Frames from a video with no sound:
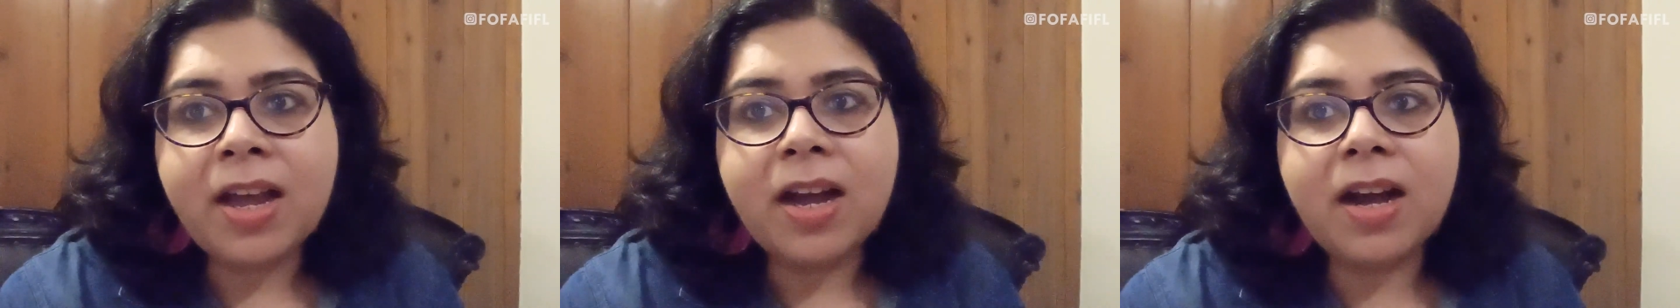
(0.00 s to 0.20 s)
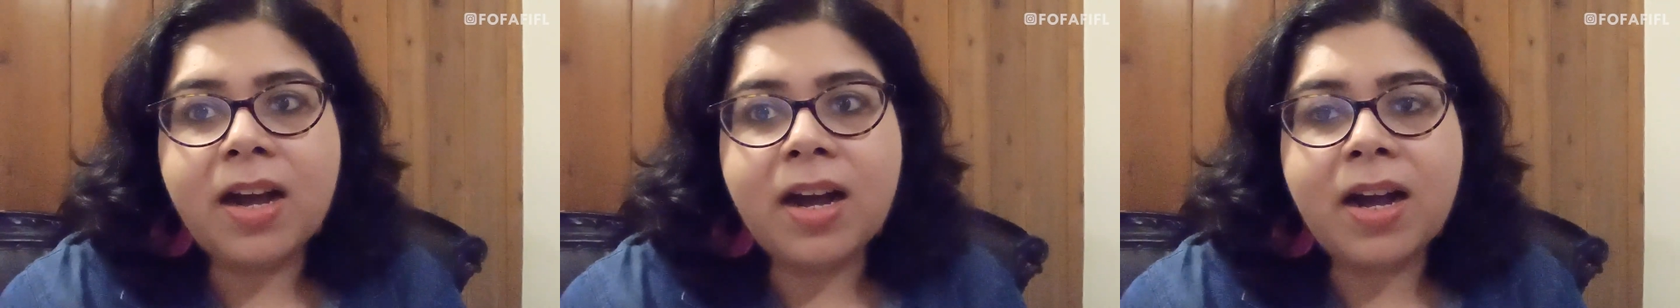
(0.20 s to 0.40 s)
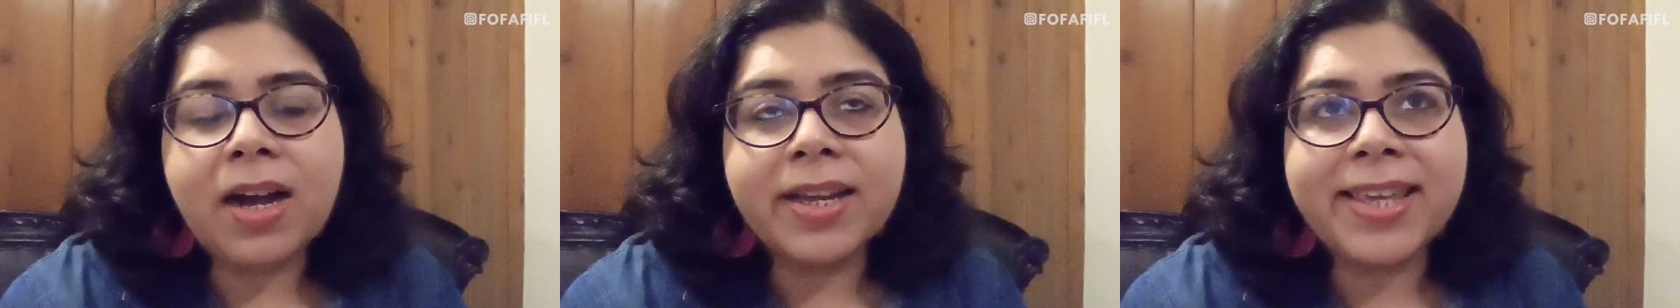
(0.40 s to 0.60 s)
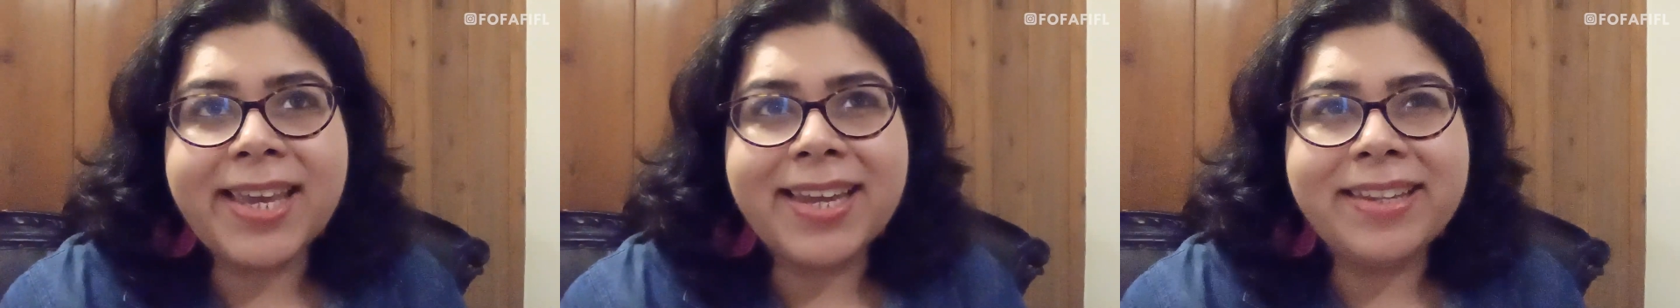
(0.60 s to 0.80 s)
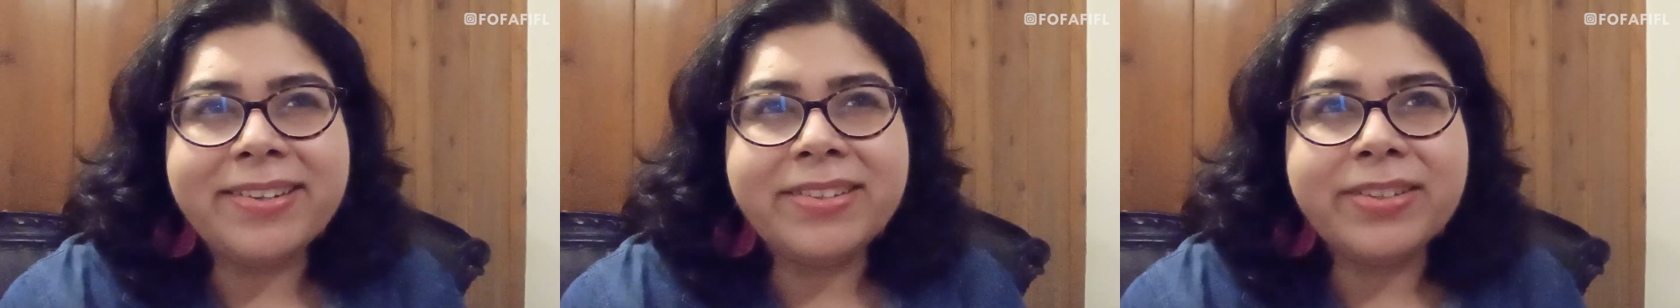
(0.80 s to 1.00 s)

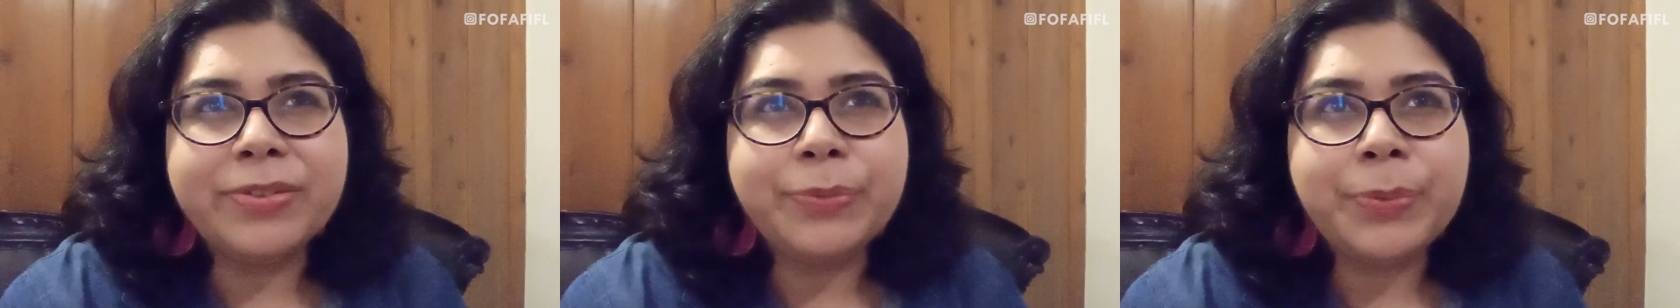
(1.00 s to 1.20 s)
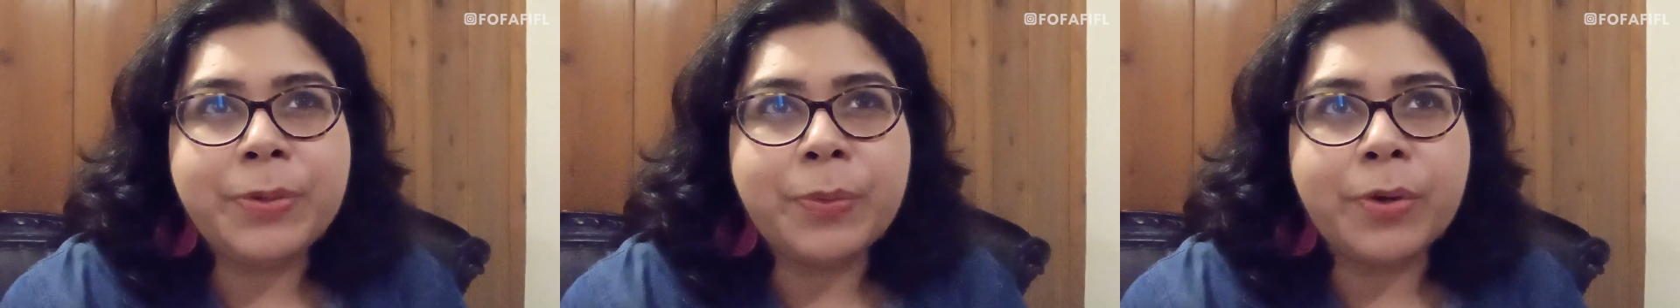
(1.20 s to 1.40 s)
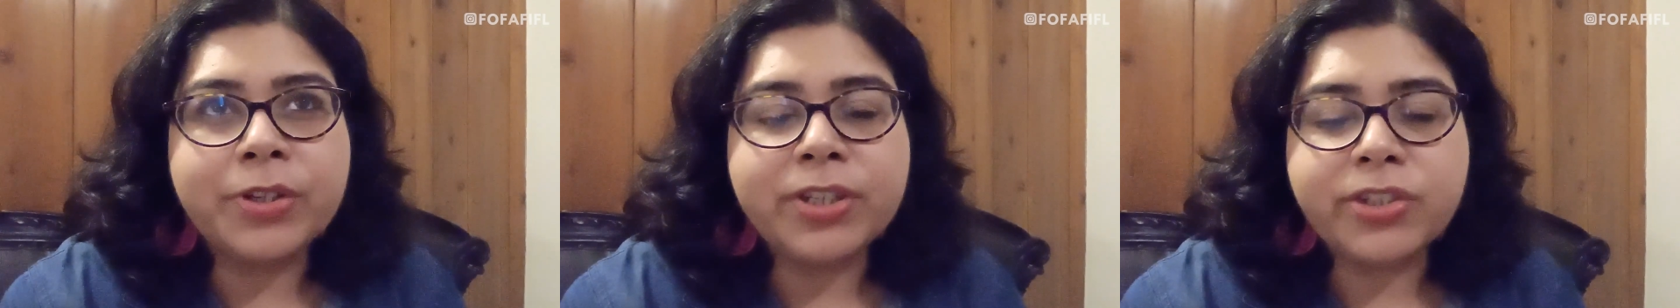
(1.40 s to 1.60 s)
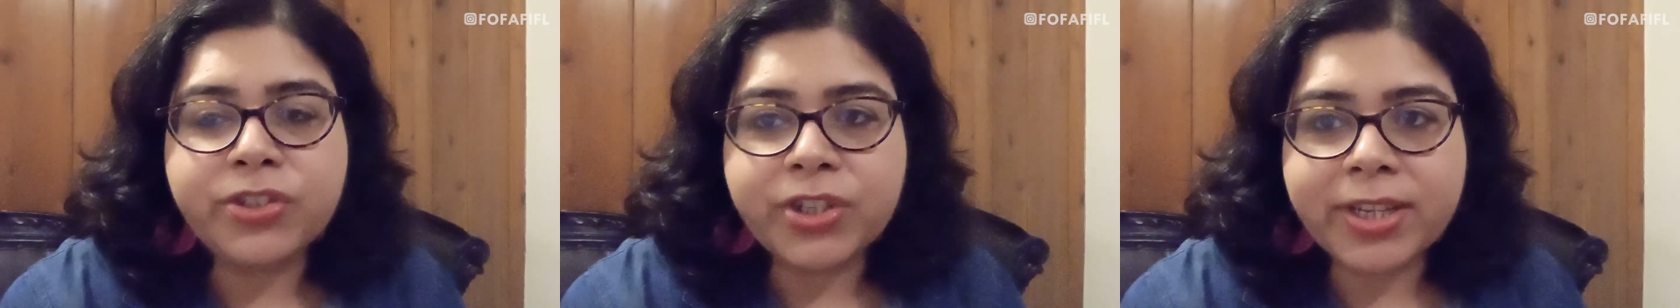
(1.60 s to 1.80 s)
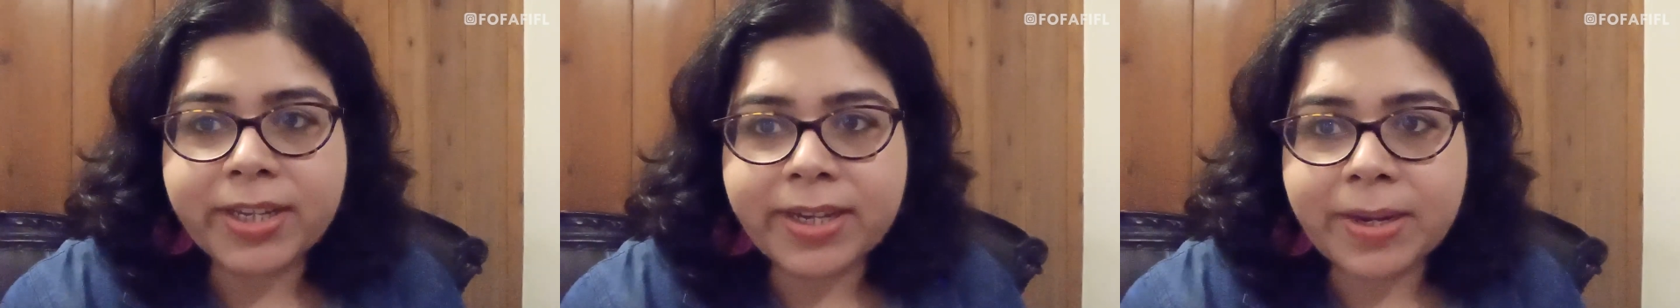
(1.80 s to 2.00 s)
Again, we wanted
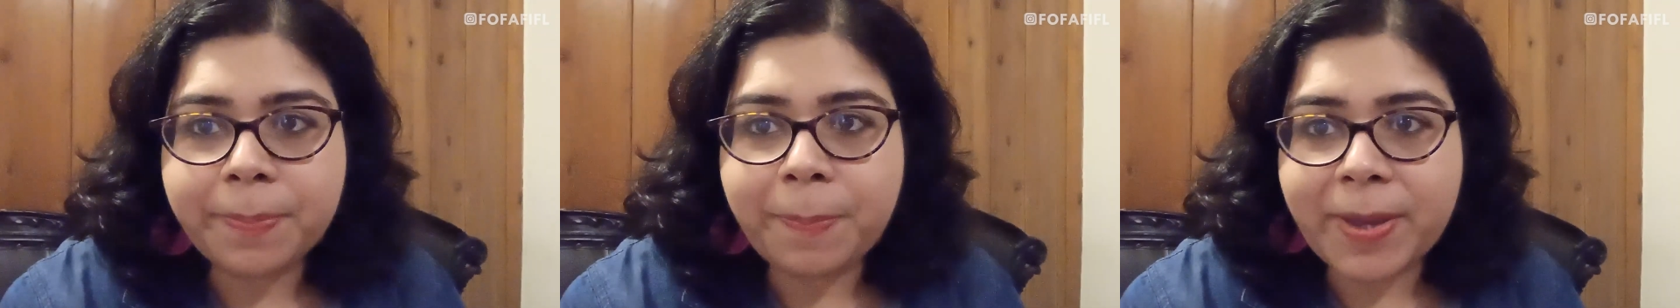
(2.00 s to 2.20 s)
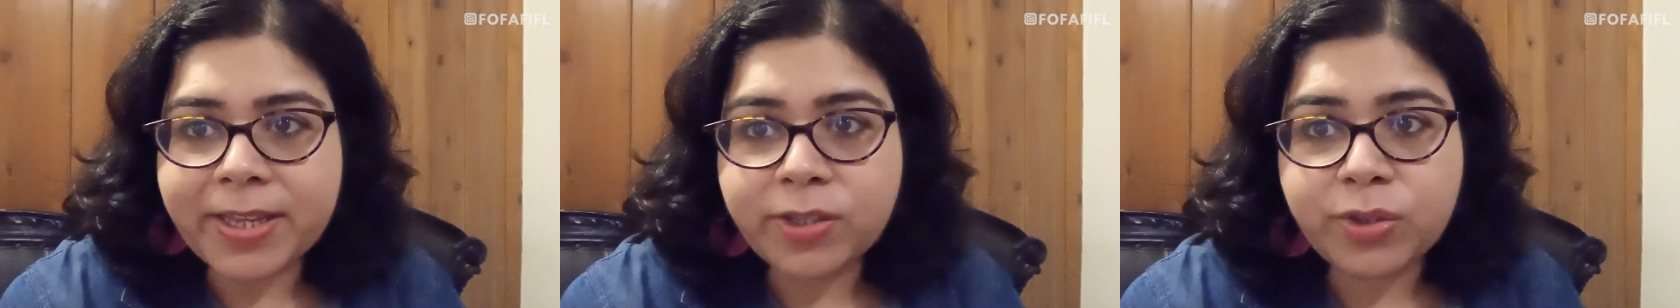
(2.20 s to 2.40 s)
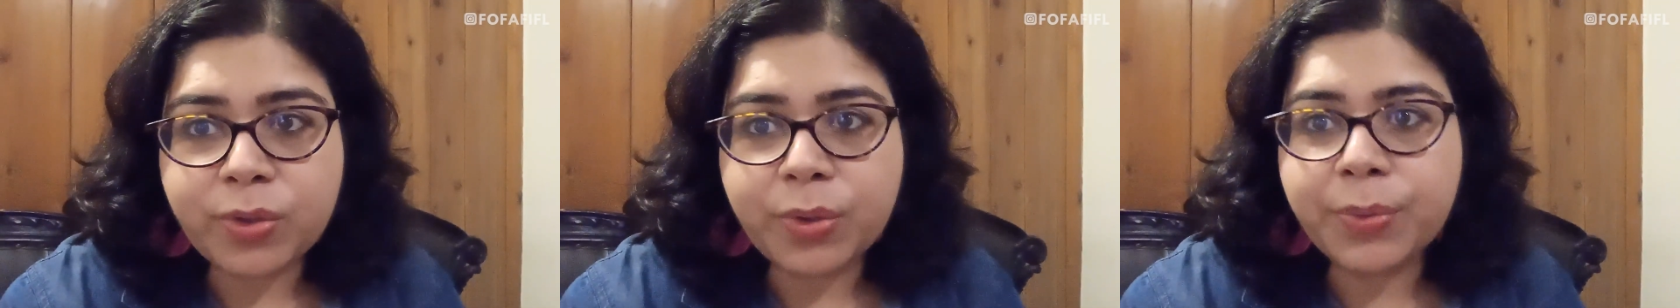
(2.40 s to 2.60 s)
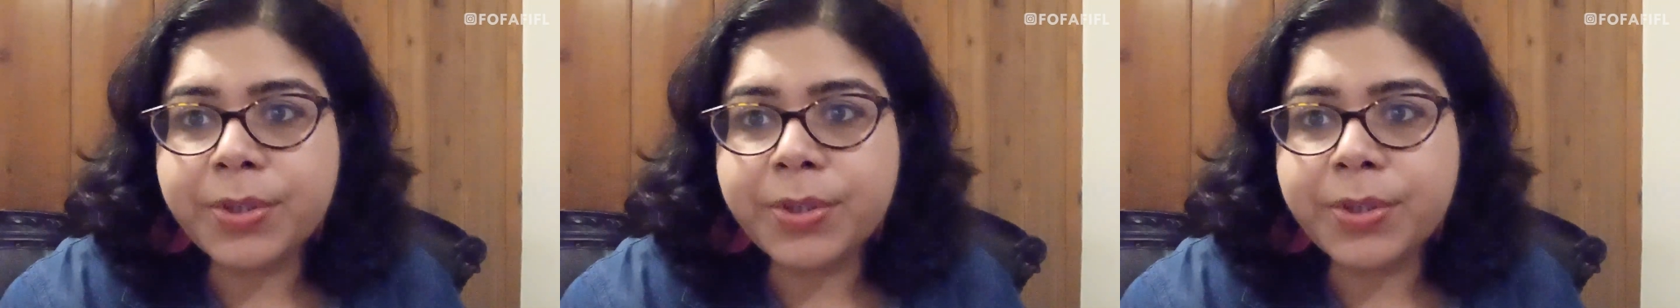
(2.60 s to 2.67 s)
chicken and pesto,